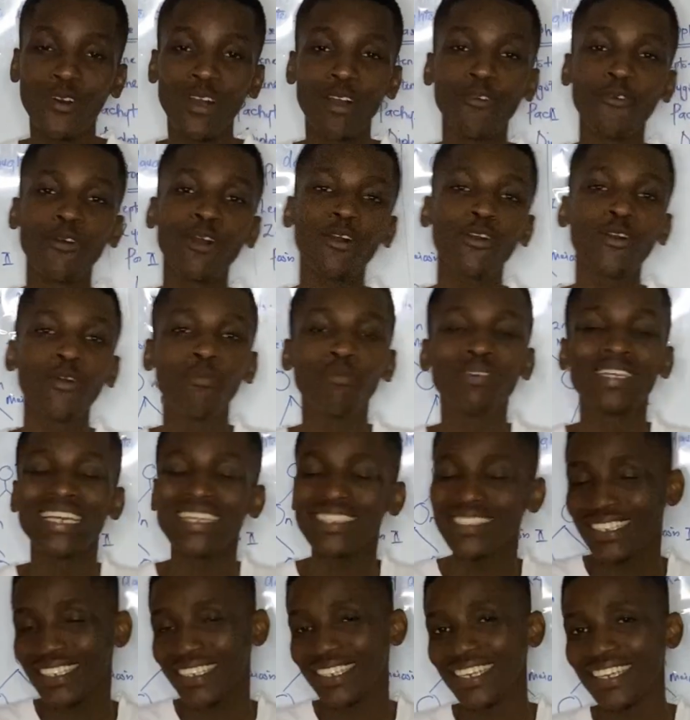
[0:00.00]
and welcome
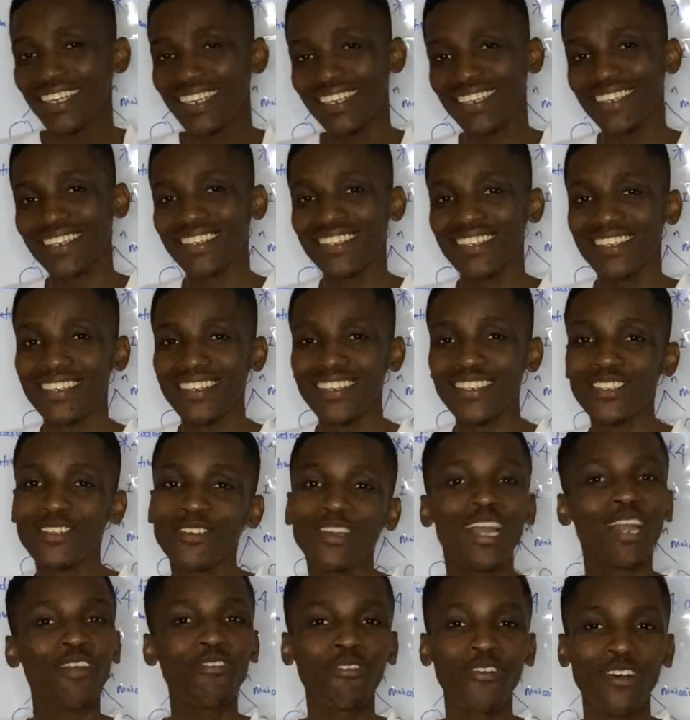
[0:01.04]
yet again to
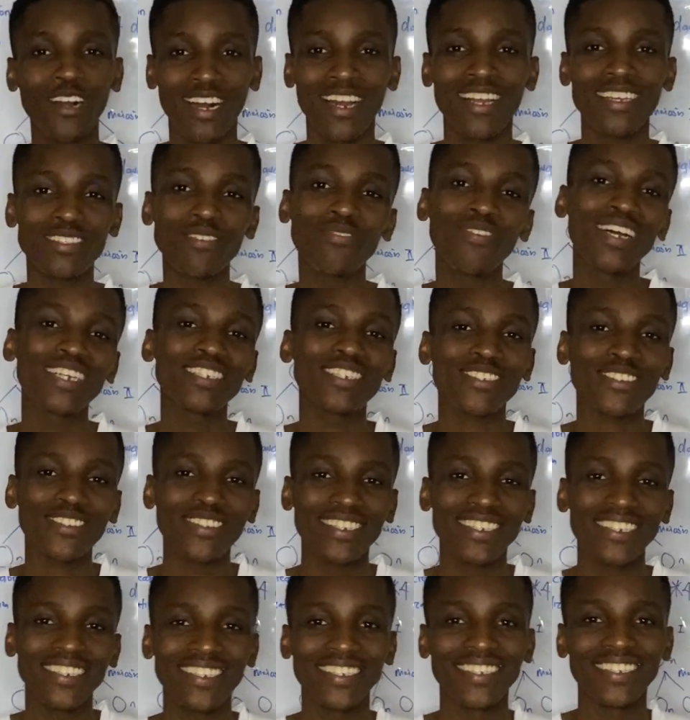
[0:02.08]
Effortless Mastery.
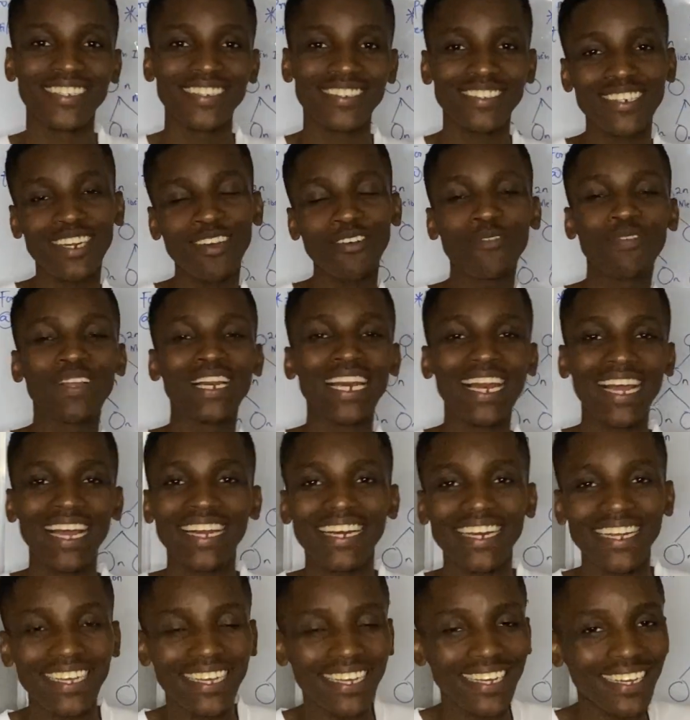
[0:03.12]
Today we'll be
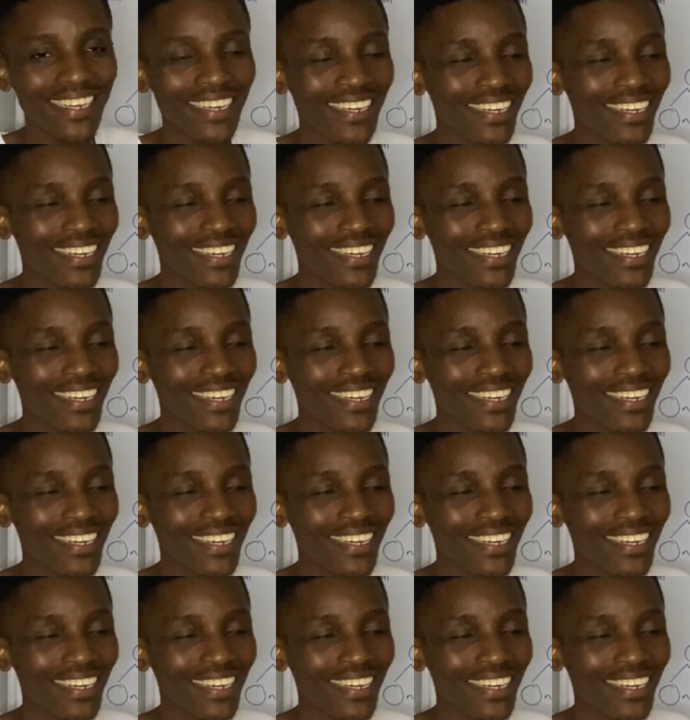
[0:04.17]
learning